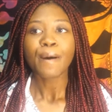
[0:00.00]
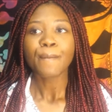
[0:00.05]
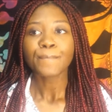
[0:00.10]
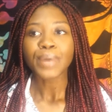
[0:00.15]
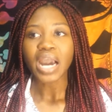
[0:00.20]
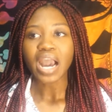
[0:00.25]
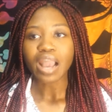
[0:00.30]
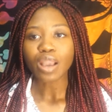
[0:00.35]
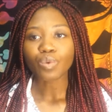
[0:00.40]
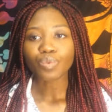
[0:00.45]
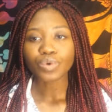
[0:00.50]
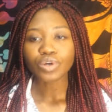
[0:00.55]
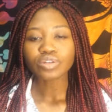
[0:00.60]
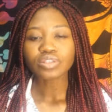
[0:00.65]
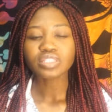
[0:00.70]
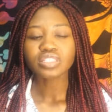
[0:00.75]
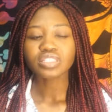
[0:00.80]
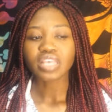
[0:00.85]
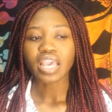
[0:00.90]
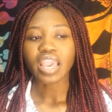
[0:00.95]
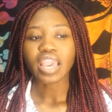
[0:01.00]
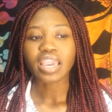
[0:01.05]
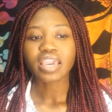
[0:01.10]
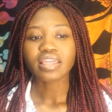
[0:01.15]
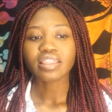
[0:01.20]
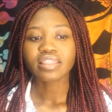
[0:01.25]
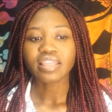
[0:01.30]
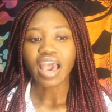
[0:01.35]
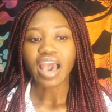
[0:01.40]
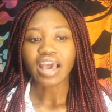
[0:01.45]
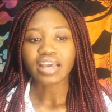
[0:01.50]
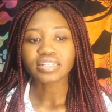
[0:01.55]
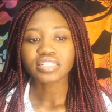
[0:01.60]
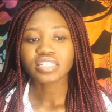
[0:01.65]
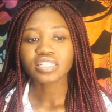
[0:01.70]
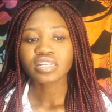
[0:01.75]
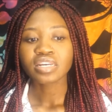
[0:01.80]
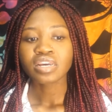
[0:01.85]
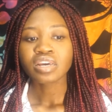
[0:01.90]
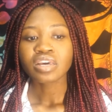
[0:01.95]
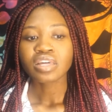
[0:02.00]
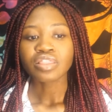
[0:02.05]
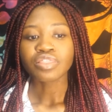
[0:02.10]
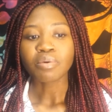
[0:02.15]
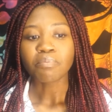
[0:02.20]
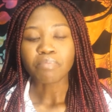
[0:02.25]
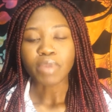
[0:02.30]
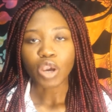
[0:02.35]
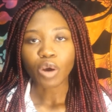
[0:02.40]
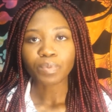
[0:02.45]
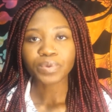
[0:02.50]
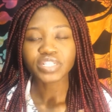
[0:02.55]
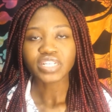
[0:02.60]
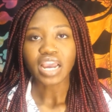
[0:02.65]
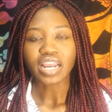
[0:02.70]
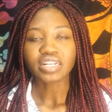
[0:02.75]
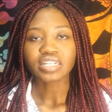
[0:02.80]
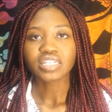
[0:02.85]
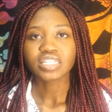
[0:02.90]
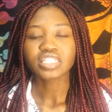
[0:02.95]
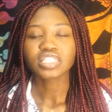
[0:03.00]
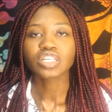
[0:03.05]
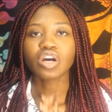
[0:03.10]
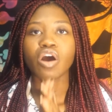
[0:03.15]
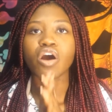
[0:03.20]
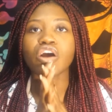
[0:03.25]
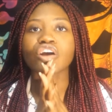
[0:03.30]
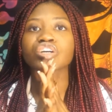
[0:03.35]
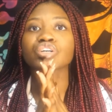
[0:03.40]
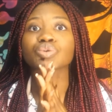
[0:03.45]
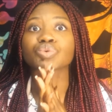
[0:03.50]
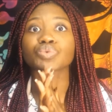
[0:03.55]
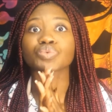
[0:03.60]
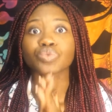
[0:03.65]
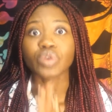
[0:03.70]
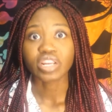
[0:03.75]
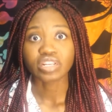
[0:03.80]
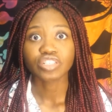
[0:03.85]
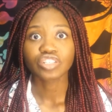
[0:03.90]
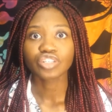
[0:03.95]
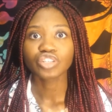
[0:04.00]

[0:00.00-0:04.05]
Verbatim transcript: But I will say that the male protagonists are great.